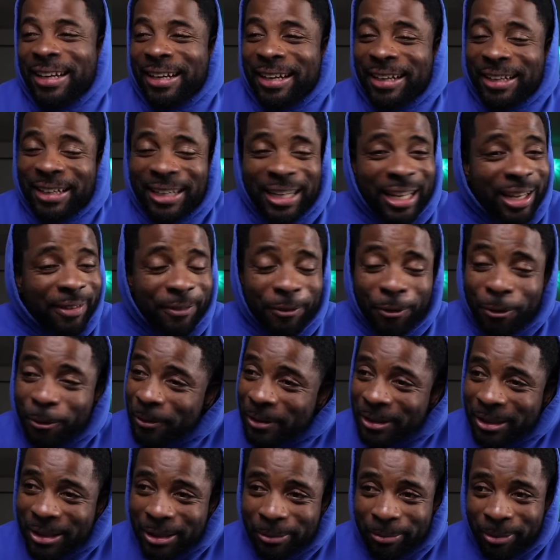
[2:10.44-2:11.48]
Neither
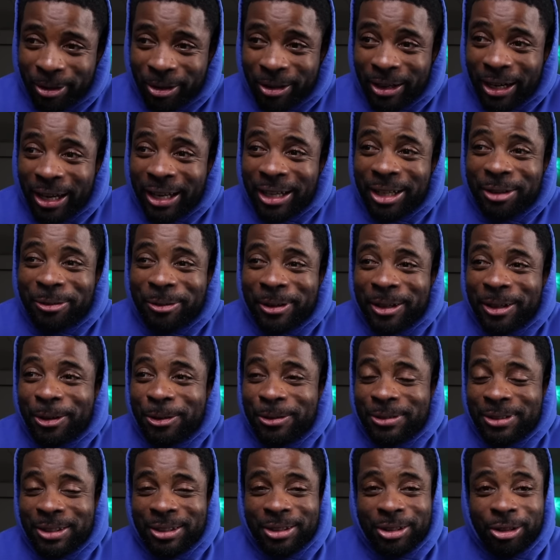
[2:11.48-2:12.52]
one of them are anywhere
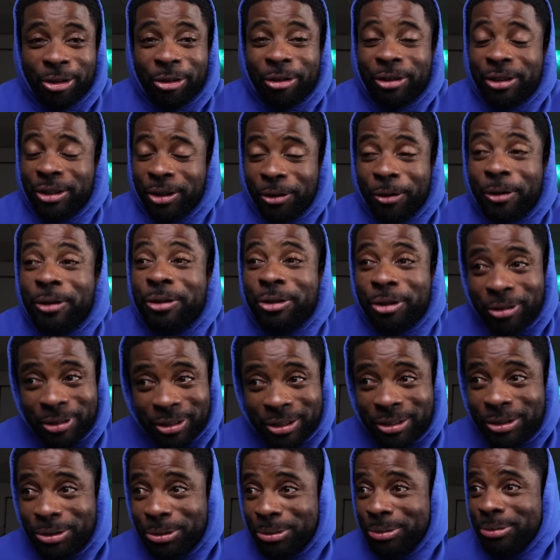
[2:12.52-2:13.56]
close to 30 or
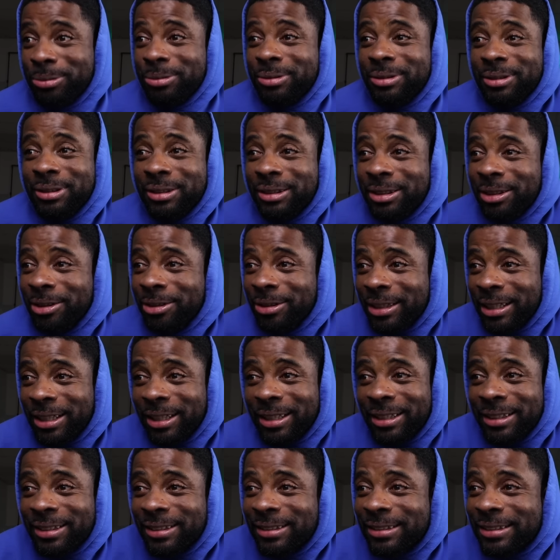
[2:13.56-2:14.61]
32.
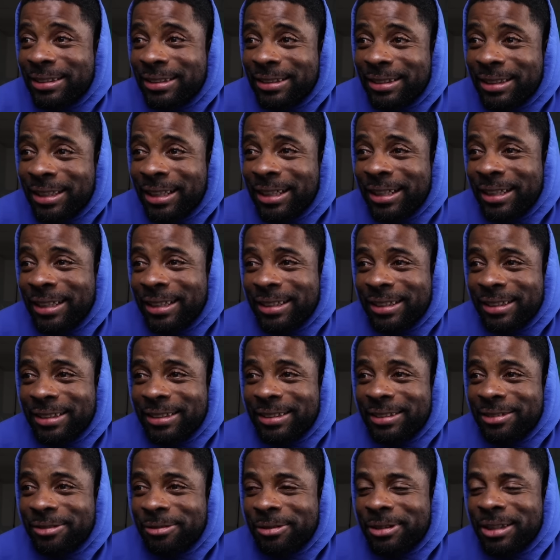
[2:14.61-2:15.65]
Okay? Like,
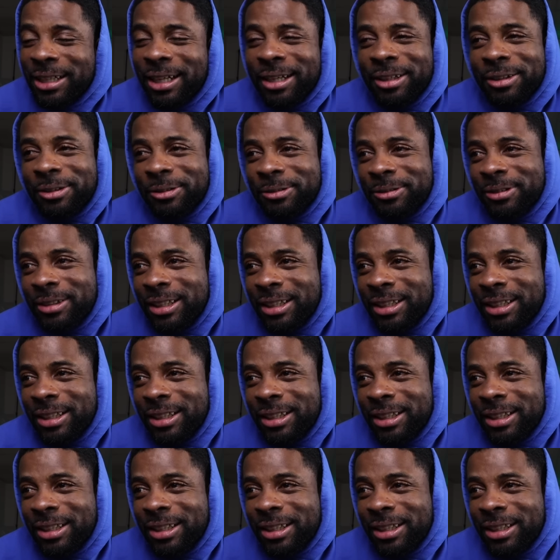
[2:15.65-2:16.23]
we're not doing